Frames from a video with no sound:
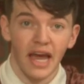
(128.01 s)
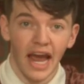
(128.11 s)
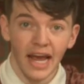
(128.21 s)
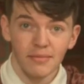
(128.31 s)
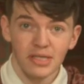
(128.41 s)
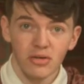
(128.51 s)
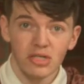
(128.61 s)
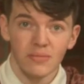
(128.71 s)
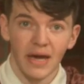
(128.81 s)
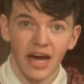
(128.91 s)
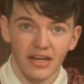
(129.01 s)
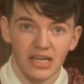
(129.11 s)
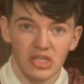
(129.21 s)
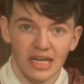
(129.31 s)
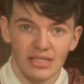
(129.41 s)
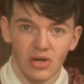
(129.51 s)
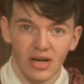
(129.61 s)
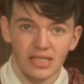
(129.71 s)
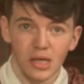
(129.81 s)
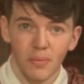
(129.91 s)
AIM students may audition as
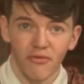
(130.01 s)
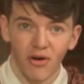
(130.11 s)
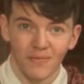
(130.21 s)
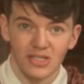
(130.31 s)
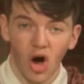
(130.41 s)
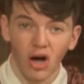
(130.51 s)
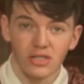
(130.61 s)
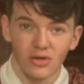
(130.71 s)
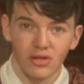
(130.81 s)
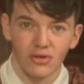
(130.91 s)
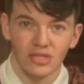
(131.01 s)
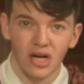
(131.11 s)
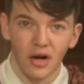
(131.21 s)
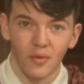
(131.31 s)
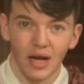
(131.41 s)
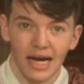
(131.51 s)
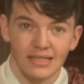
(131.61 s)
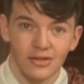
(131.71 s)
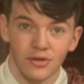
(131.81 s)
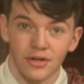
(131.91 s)
long as their performance also includes a Cottonwood High
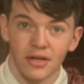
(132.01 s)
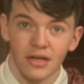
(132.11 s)
student.